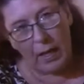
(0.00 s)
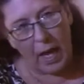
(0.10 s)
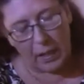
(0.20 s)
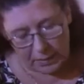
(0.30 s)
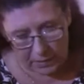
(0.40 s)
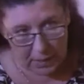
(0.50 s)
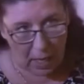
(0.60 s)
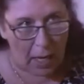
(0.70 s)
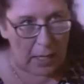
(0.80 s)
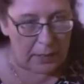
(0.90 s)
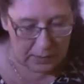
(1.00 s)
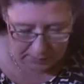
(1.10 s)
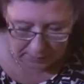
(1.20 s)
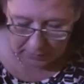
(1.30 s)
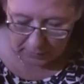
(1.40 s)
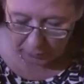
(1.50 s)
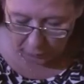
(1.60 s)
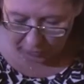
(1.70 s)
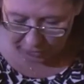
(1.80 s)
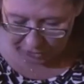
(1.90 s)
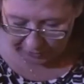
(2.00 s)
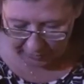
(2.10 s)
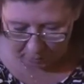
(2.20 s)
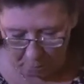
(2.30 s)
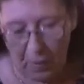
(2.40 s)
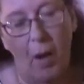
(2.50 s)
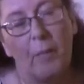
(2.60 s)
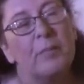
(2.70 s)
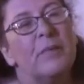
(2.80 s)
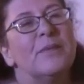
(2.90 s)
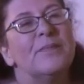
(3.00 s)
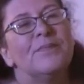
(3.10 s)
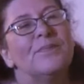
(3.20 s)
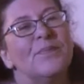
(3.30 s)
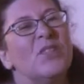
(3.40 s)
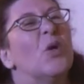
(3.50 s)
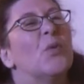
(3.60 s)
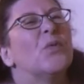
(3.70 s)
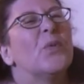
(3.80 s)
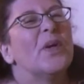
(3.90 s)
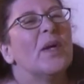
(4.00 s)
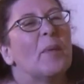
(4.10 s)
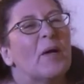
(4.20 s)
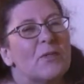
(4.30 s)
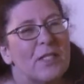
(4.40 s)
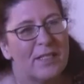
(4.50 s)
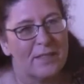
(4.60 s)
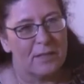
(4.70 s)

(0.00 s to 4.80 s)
exercise, you were a ticking bomb. Don't worry about it.